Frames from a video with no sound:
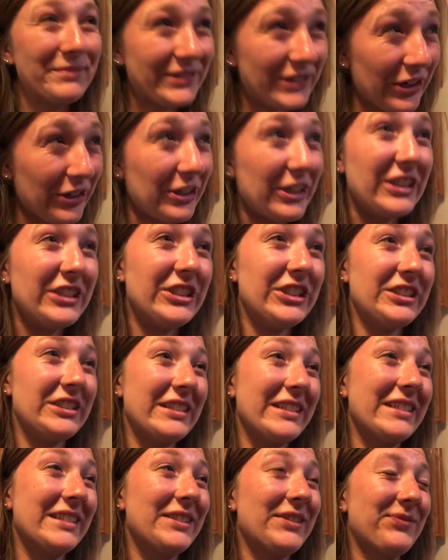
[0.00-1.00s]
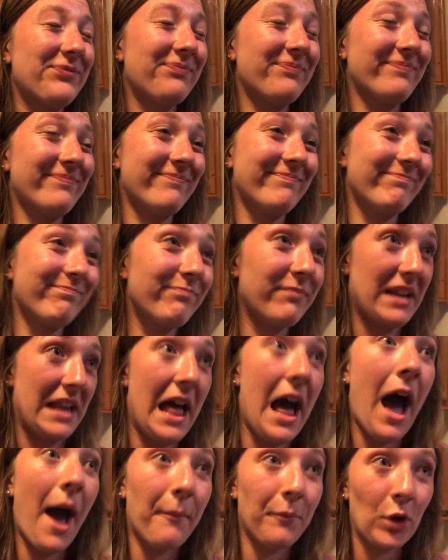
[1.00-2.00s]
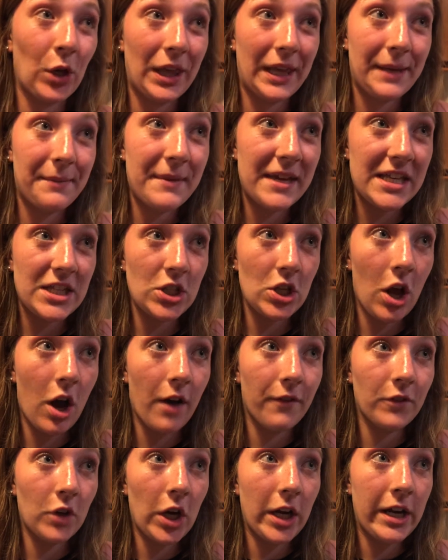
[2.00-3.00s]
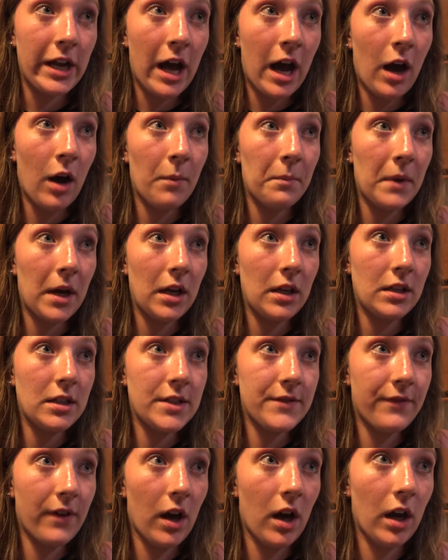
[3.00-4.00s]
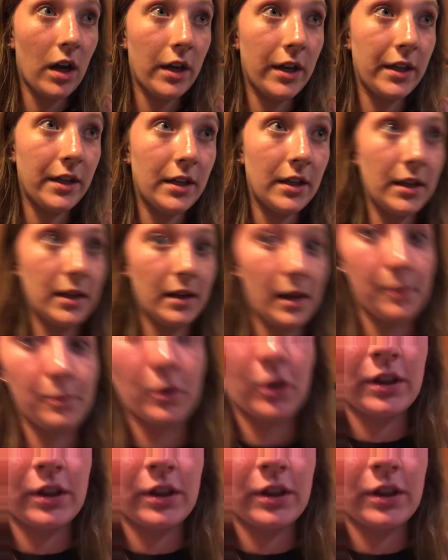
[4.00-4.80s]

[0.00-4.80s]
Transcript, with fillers: sorry Jesus I'm really pissed off right now but it's fine and I'm